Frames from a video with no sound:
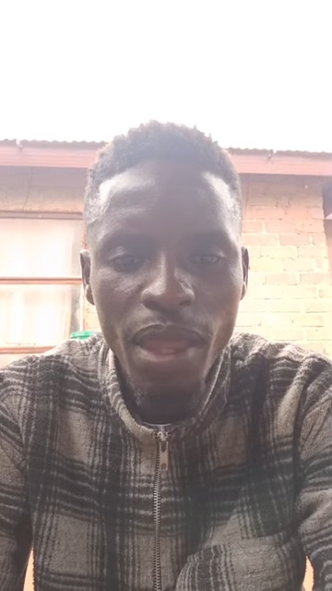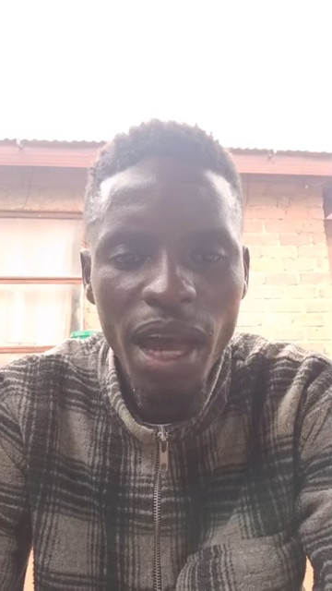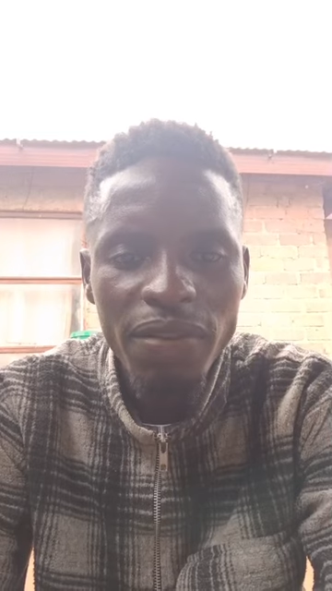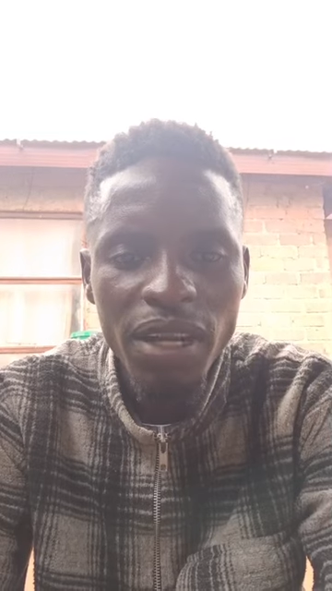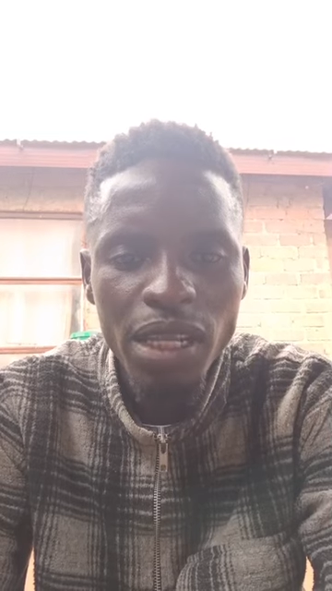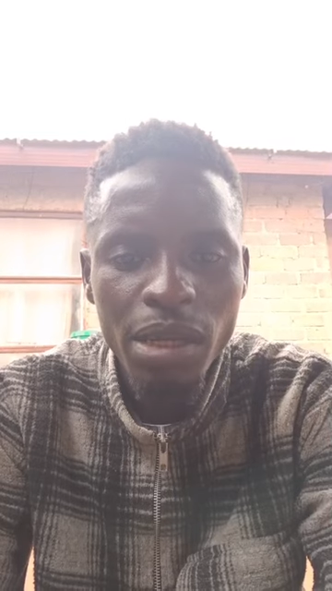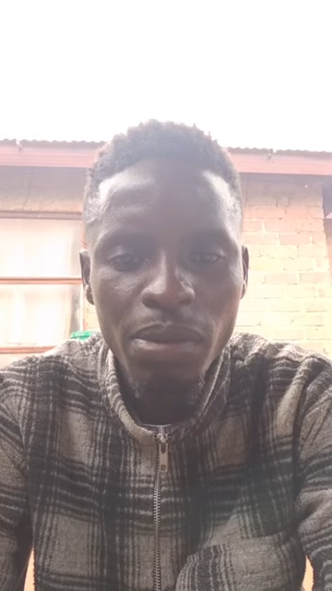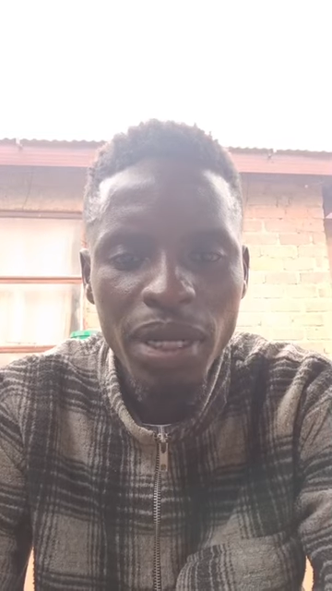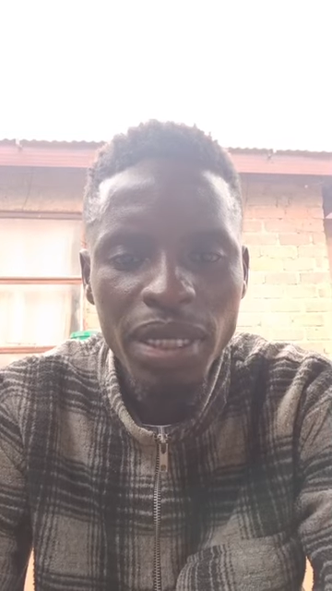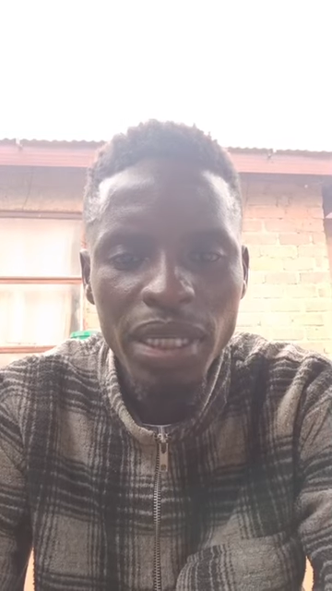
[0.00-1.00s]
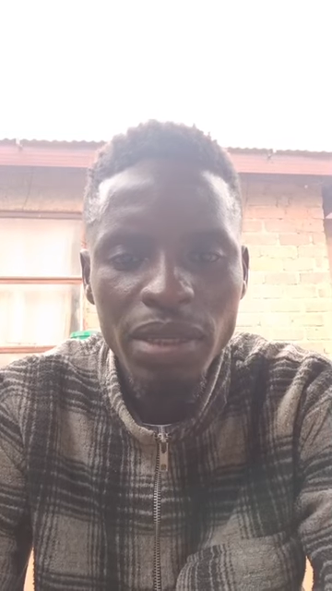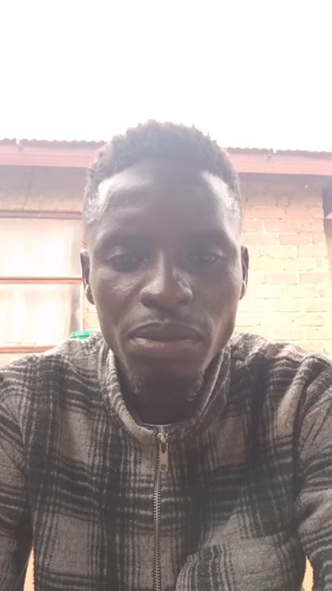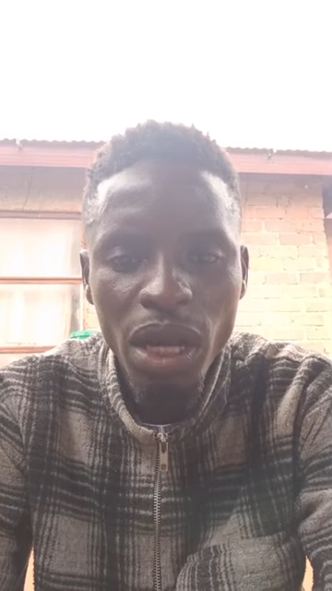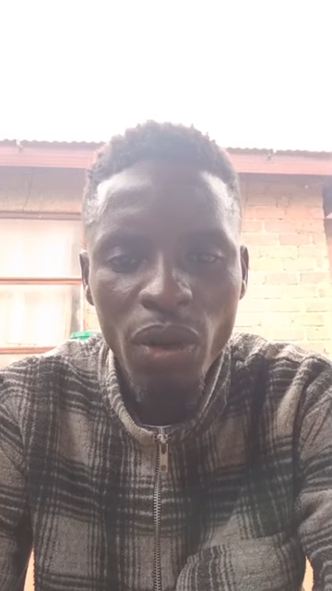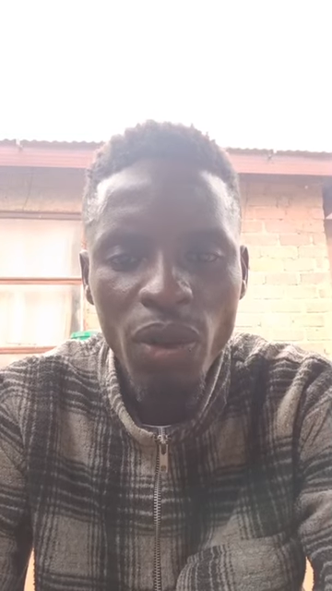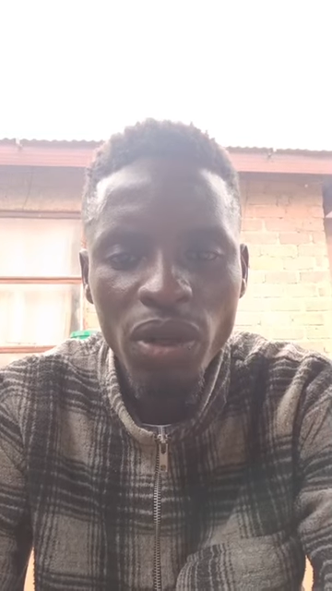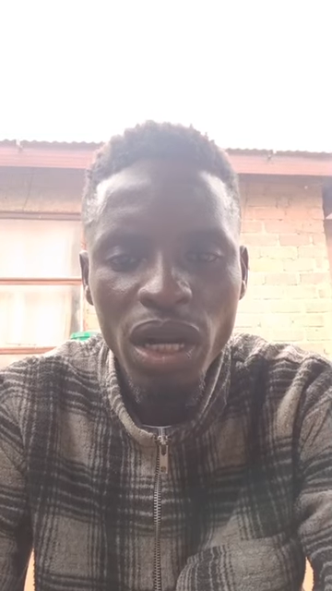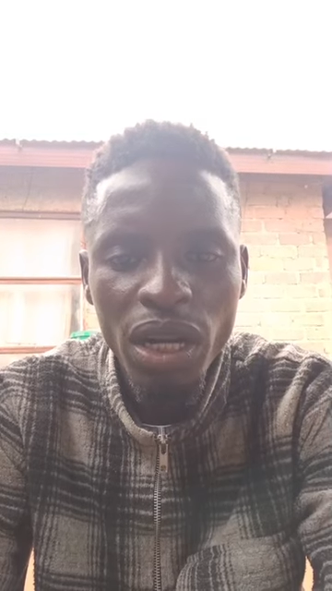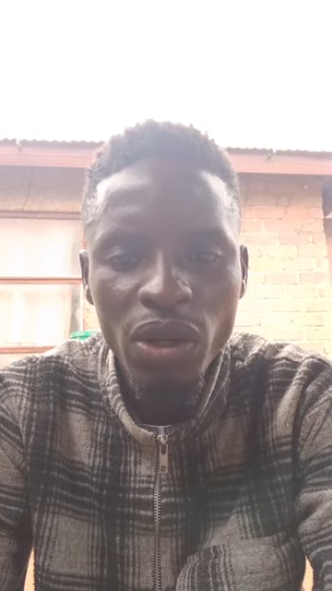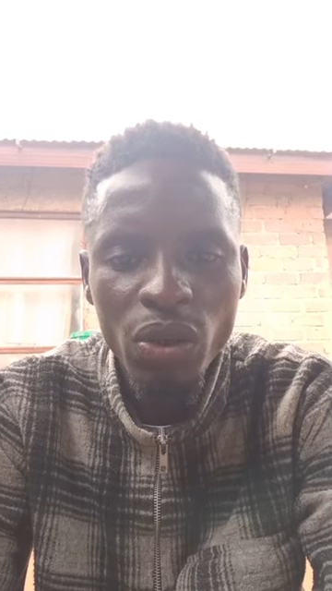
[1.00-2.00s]
After they build it, I walk
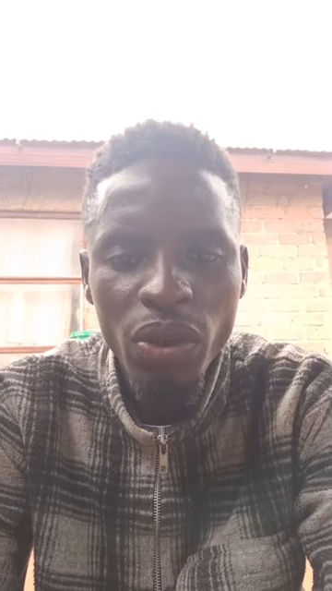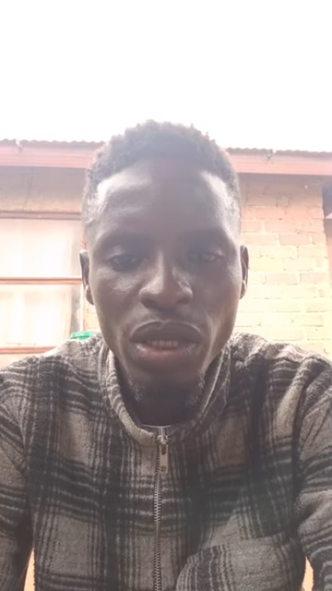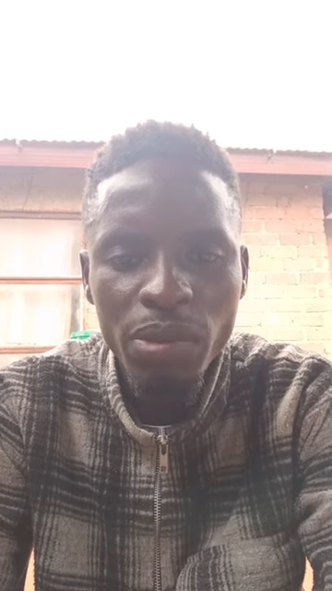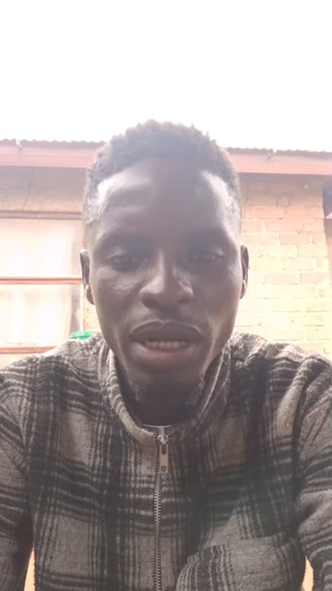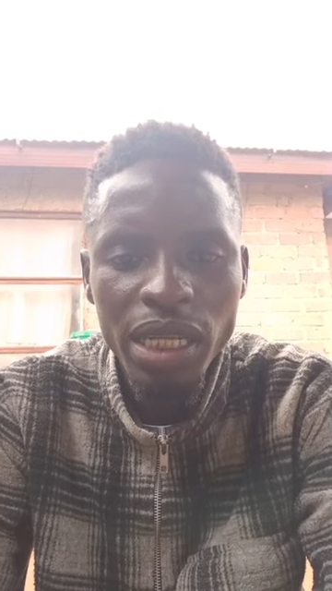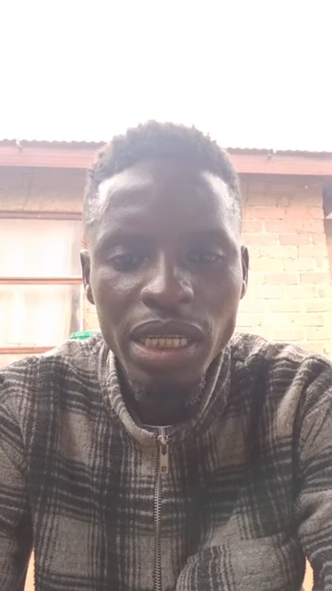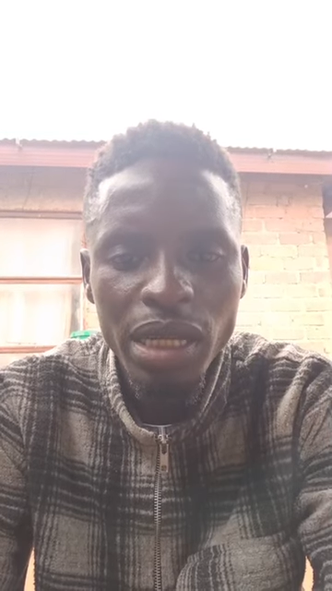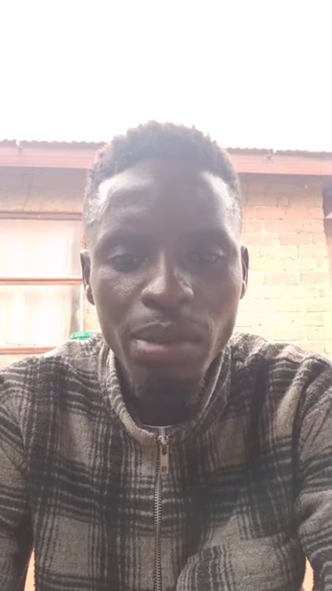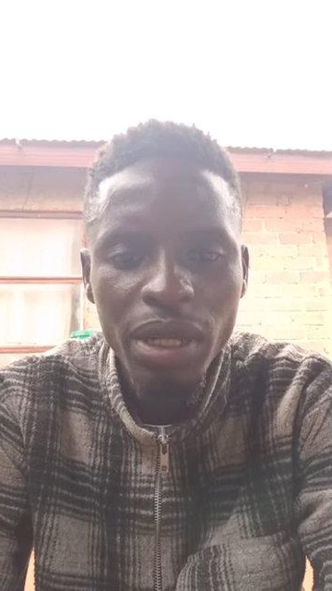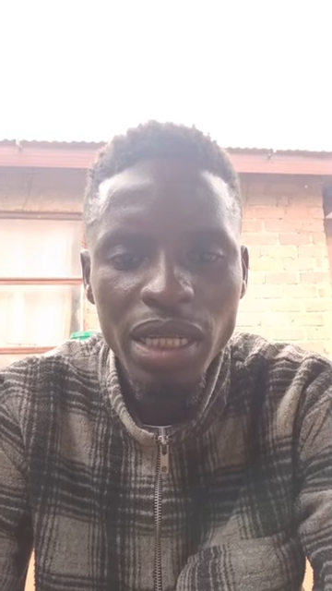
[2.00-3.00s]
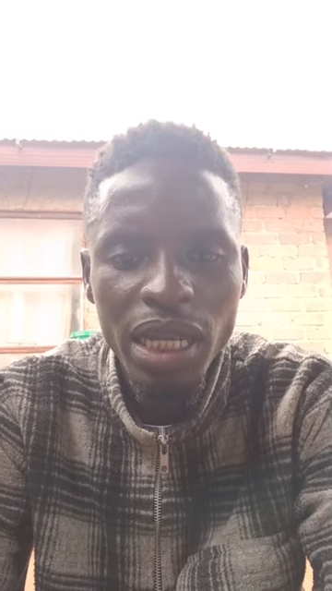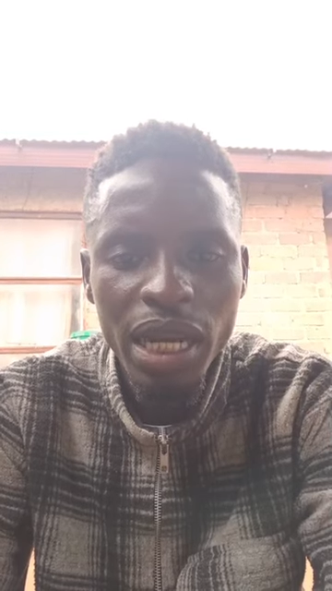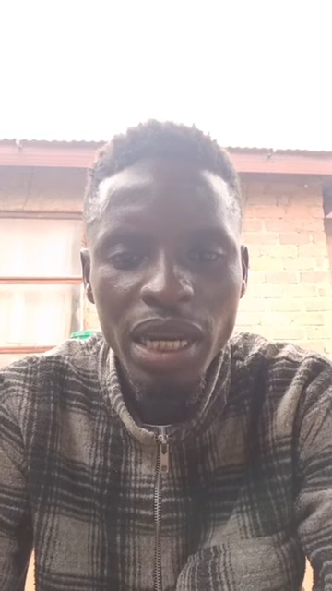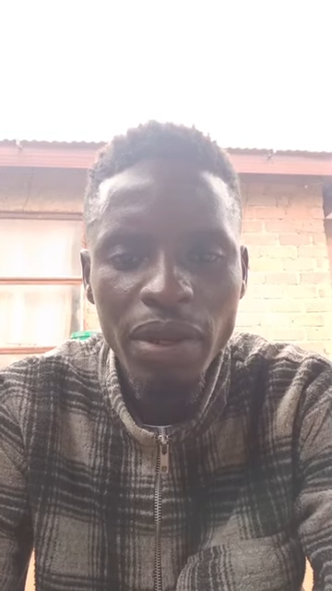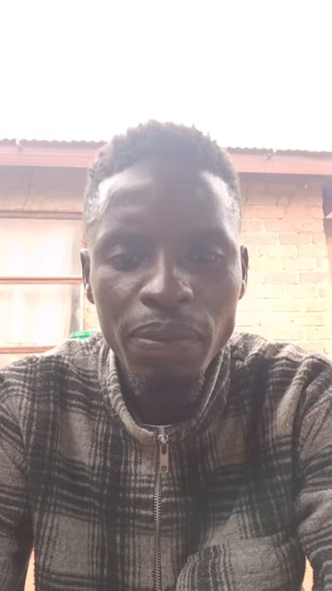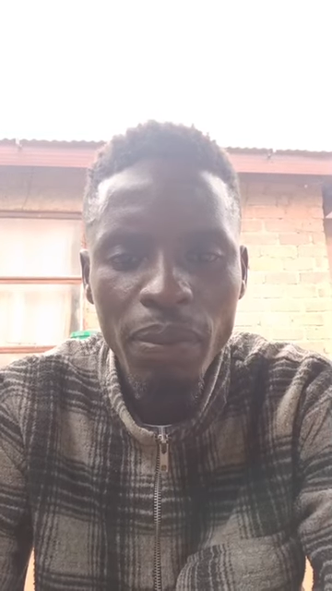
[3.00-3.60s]
around with my tablet and